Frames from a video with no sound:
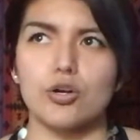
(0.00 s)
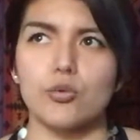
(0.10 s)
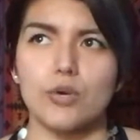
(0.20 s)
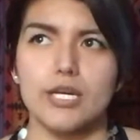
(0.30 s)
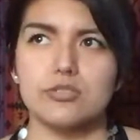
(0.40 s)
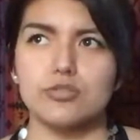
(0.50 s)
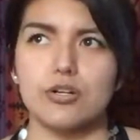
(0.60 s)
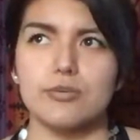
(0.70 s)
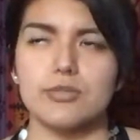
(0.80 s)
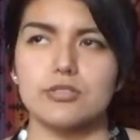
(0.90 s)
way
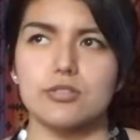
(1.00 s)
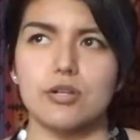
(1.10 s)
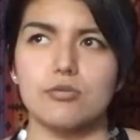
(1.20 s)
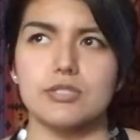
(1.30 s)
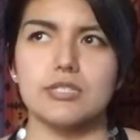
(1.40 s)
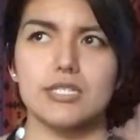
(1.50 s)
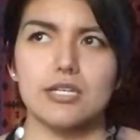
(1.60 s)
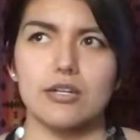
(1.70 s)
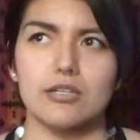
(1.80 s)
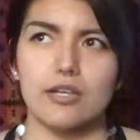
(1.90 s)
stronger muscle on one side
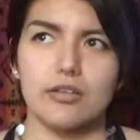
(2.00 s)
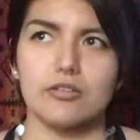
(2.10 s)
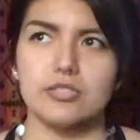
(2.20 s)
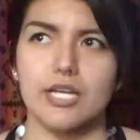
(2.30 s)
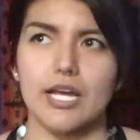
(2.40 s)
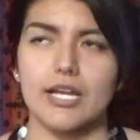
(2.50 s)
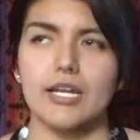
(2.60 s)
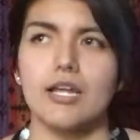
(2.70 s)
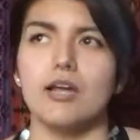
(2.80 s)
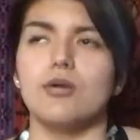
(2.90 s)
than on the other side,
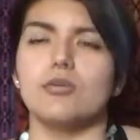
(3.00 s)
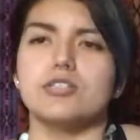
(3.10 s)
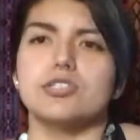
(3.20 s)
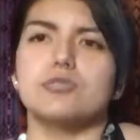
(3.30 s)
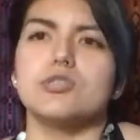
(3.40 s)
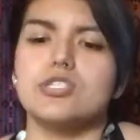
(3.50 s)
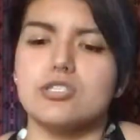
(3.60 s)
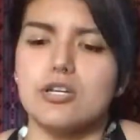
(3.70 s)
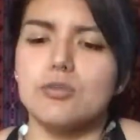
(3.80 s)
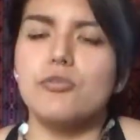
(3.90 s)
which is
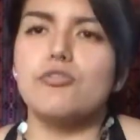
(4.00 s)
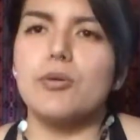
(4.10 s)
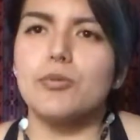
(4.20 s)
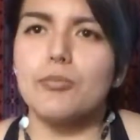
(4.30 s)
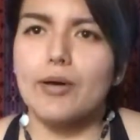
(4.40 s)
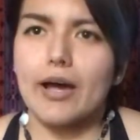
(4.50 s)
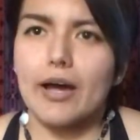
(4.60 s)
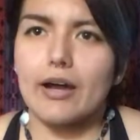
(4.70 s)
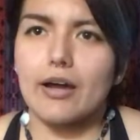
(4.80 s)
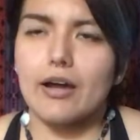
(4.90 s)
gonna move up your
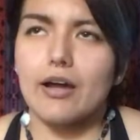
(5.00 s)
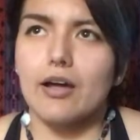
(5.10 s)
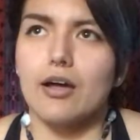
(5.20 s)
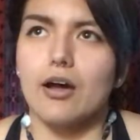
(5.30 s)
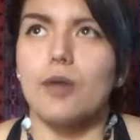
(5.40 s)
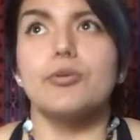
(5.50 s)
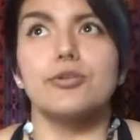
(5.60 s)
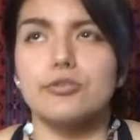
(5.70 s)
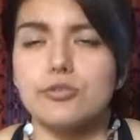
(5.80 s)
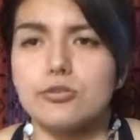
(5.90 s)
back, up your
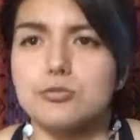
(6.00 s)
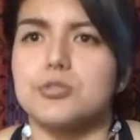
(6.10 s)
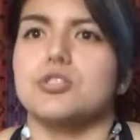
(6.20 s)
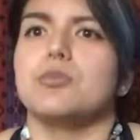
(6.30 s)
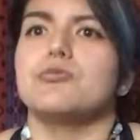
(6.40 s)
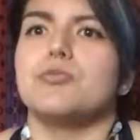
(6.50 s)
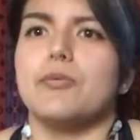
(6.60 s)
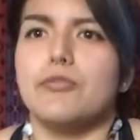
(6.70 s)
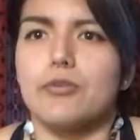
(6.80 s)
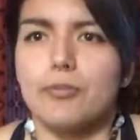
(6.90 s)
glutes, which is gonna move
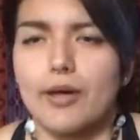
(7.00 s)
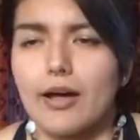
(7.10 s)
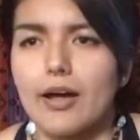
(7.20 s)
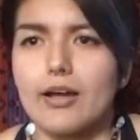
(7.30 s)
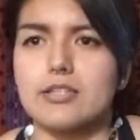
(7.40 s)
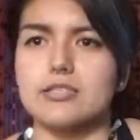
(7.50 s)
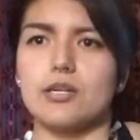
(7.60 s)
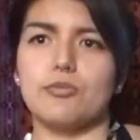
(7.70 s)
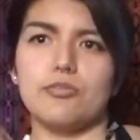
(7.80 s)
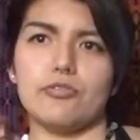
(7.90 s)
up your back. It's
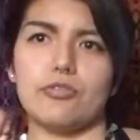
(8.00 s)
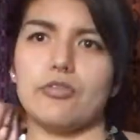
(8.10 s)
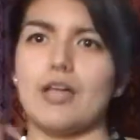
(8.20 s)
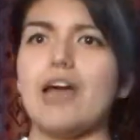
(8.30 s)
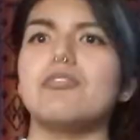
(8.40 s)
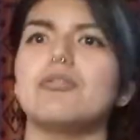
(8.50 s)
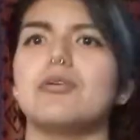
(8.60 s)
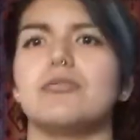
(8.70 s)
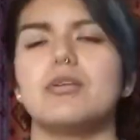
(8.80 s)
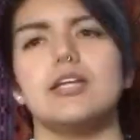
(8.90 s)
gonna move
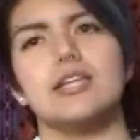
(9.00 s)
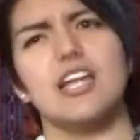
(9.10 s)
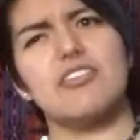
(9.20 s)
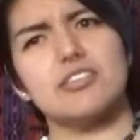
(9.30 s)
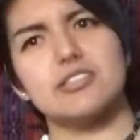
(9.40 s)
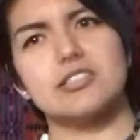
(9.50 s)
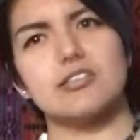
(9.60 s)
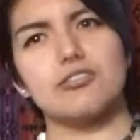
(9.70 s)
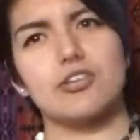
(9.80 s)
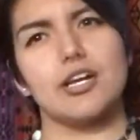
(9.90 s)
everywhere really, and then everything's
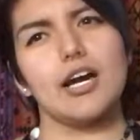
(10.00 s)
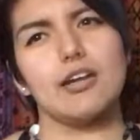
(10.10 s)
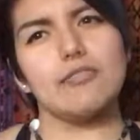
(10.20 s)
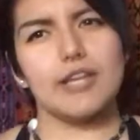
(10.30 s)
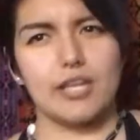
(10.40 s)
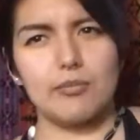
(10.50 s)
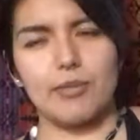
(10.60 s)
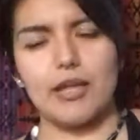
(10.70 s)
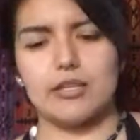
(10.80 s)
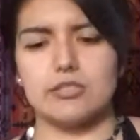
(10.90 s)
gonna feel like kind of like
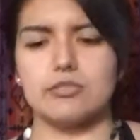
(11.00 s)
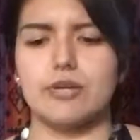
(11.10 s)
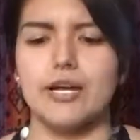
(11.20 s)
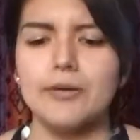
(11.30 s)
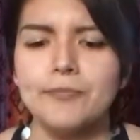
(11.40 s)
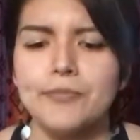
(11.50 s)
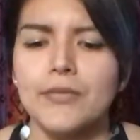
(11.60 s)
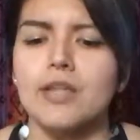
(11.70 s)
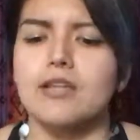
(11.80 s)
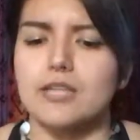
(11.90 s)
imbalanced, right?
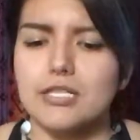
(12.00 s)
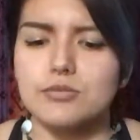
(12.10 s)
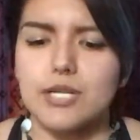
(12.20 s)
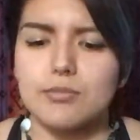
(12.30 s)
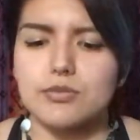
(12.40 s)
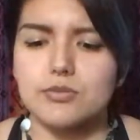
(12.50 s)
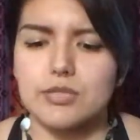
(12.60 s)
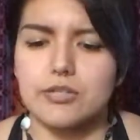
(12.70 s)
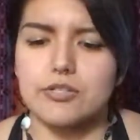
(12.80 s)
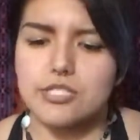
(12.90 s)
That's what happens with
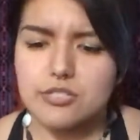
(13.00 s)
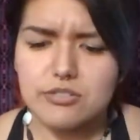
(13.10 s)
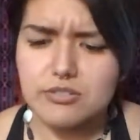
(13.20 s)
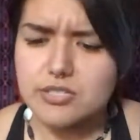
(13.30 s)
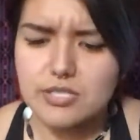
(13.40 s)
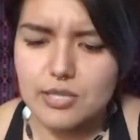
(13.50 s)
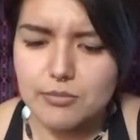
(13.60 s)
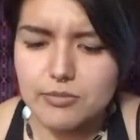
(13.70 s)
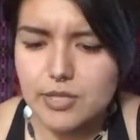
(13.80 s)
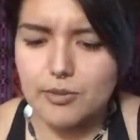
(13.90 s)
energy too. It's the
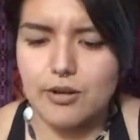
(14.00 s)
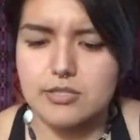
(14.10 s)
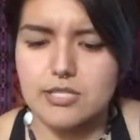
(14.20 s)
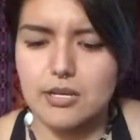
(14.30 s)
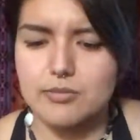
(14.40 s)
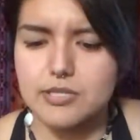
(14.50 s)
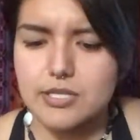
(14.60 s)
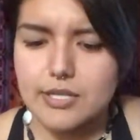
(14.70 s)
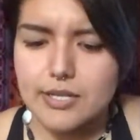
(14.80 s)
same concept.